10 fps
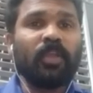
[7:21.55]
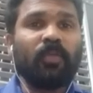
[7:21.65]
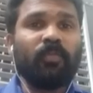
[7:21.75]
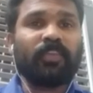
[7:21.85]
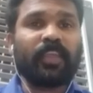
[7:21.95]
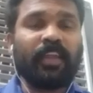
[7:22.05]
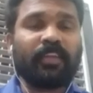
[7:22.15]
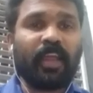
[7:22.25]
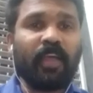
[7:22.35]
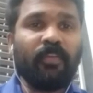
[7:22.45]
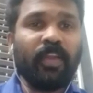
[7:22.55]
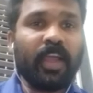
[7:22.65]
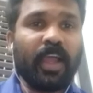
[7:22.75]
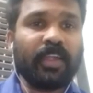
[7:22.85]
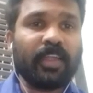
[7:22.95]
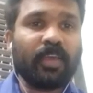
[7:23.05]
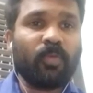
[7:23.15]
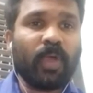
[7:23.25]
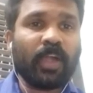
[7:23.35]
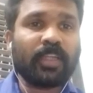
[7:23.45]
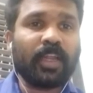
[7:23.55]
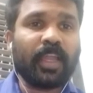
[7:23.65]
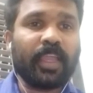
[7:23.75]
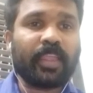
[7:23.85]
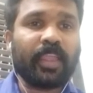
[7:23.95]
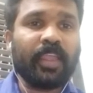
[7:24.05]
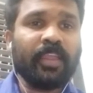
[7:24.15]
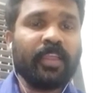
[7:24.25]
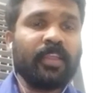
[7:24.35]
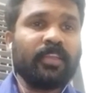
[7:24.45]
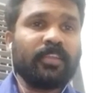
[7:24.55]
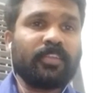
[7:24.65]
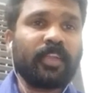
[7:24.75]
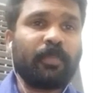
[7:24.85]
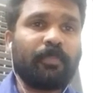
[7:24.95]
which can travel under water like a ship.